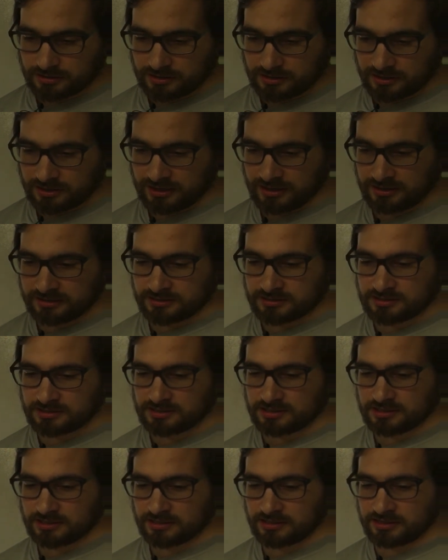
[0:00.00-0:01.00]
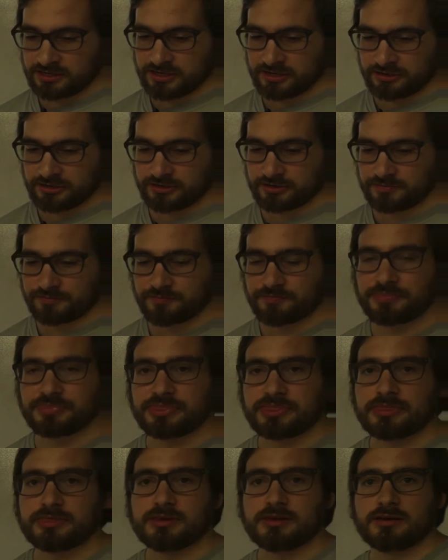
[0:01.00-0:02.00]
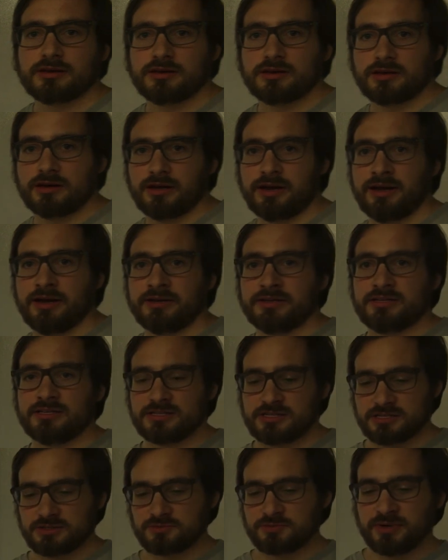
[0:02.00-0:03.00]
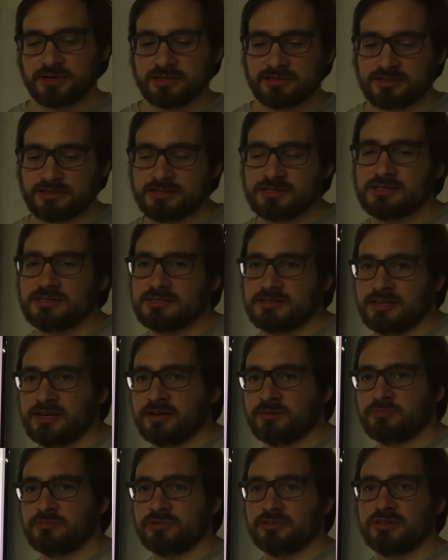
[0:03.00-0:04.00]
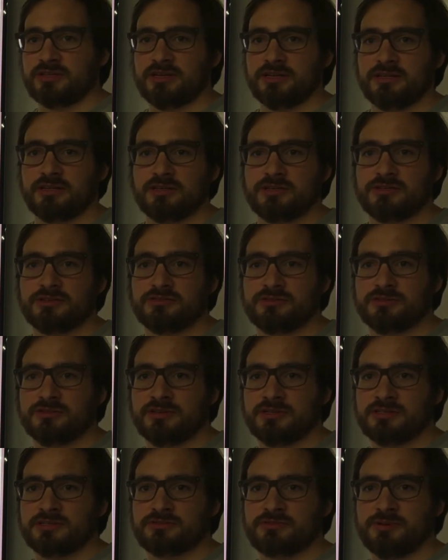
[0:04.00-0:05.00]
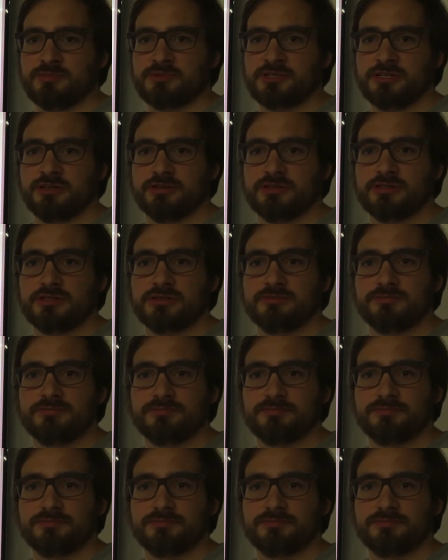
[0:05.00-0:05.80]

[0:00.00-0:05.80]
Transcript: head here. And this is the output that the script shows.